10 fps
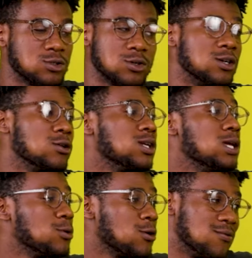sorry, okay,
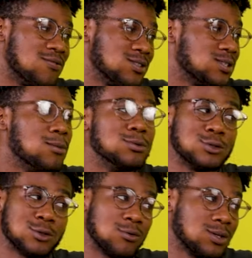let me confess that I've been
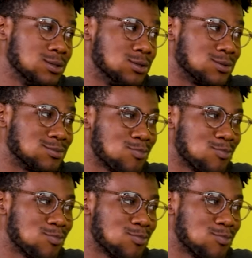stalking.